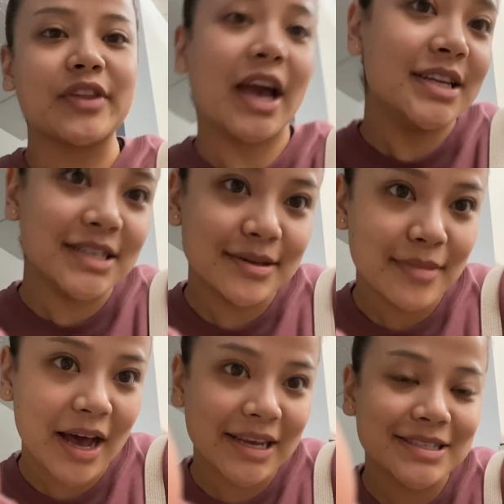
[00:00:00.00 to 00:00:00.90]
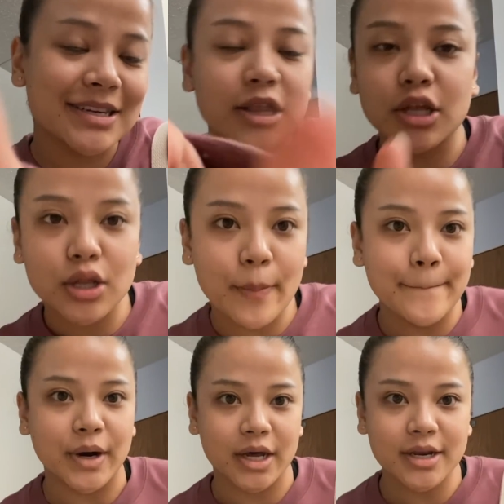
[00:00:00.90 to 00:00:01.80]
I did a little
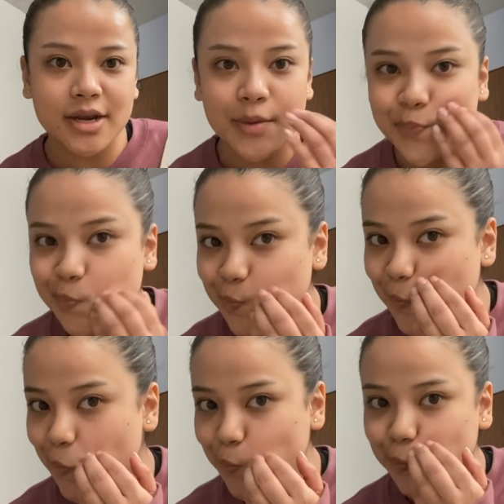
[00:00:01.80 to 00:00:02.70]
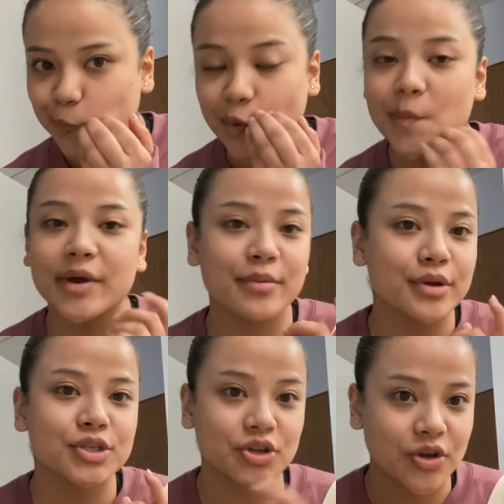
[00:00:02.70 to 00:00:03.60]
bun, but I'm
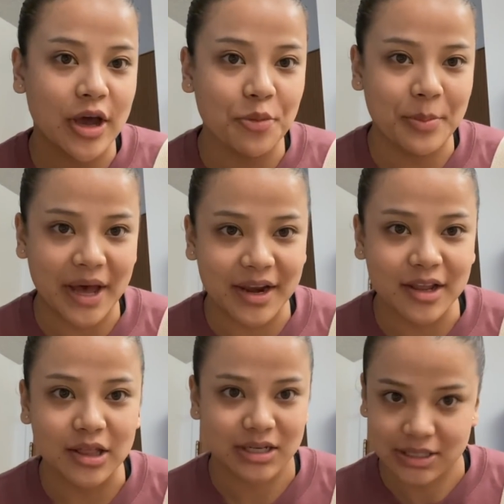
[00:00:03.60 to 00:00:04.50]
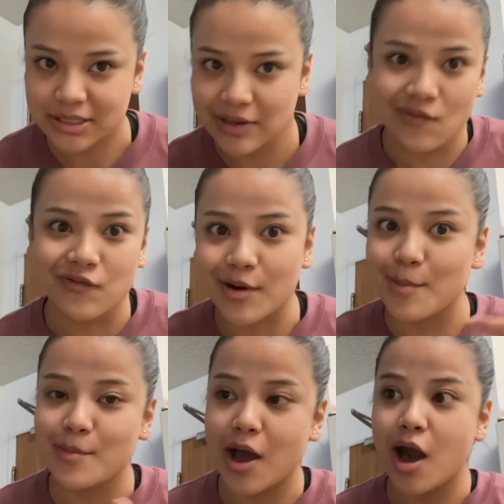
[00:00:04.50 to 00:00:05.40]
gonna show you how bad it looks from